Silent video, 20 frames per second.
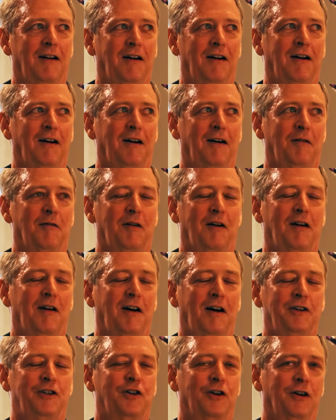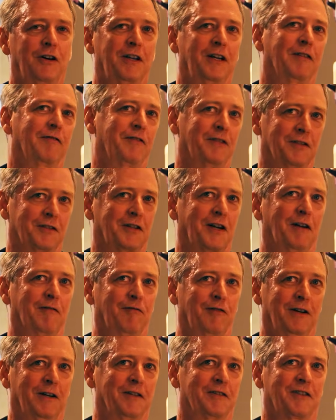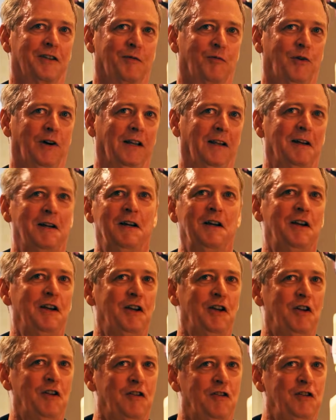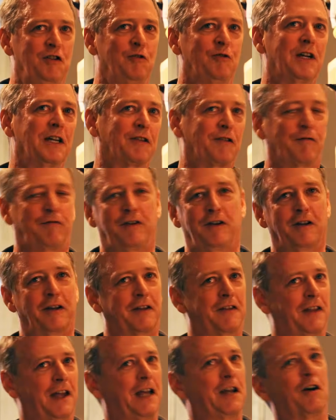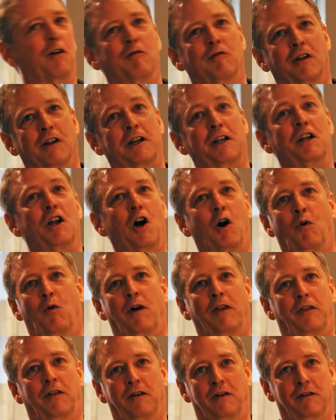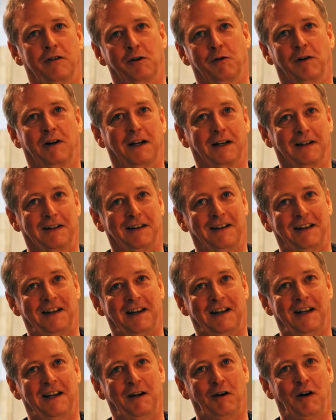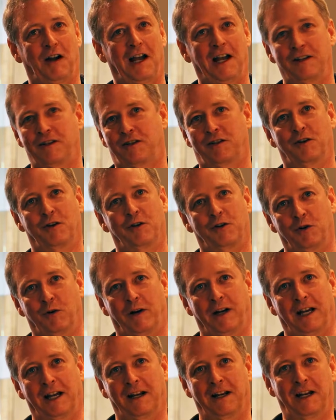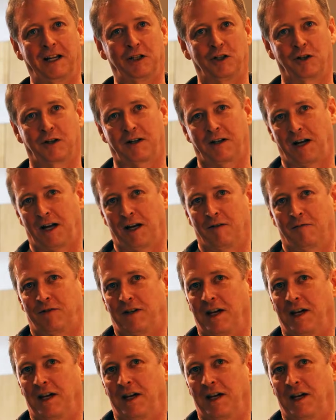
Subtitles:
a journey of discovery in some way. Like, you get the feeling they don't really know what they're doing as they're doing it, and you're kind of